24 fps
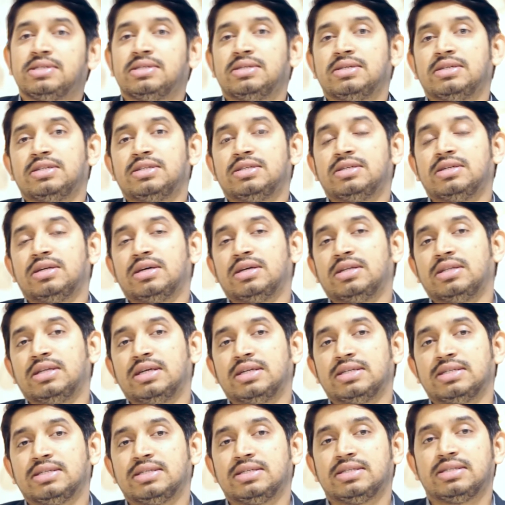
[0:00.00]
The, uh, there
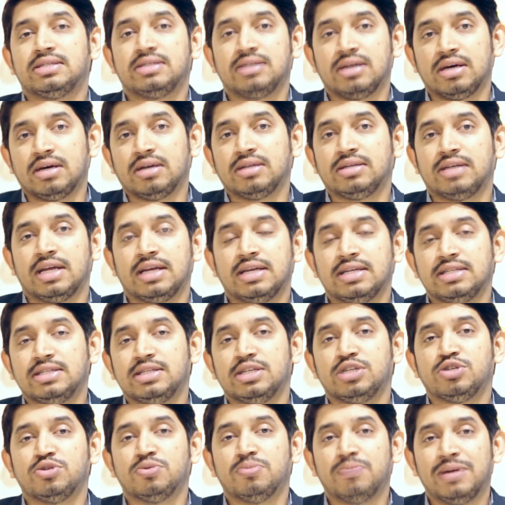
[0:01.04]
is a uh,
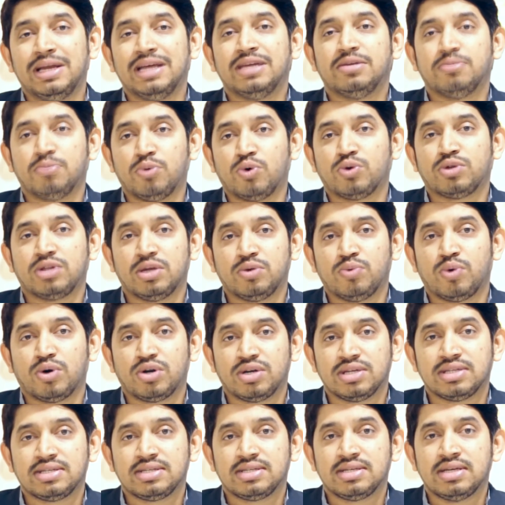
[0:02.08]
tendency to bleed more than what
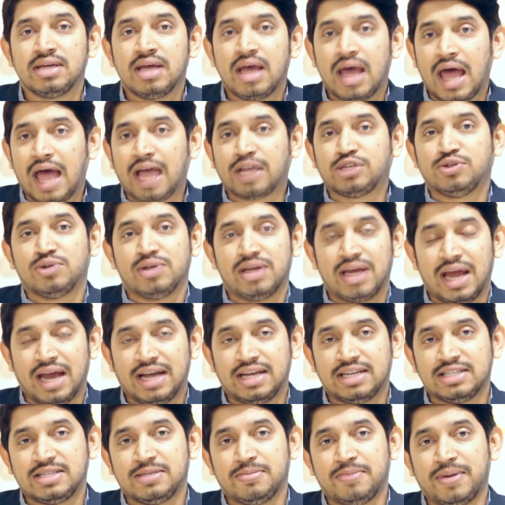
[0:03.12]
is actually
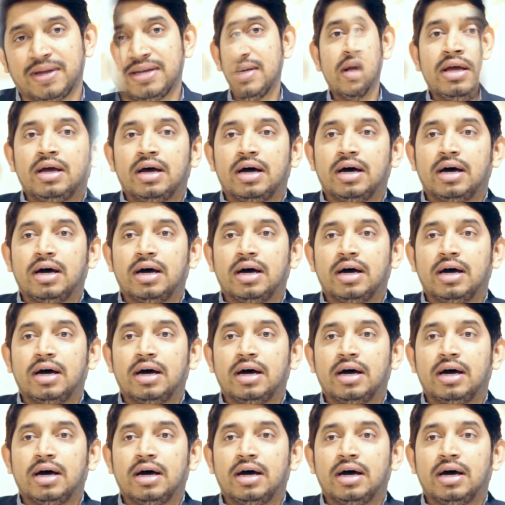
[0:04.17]
anticipated.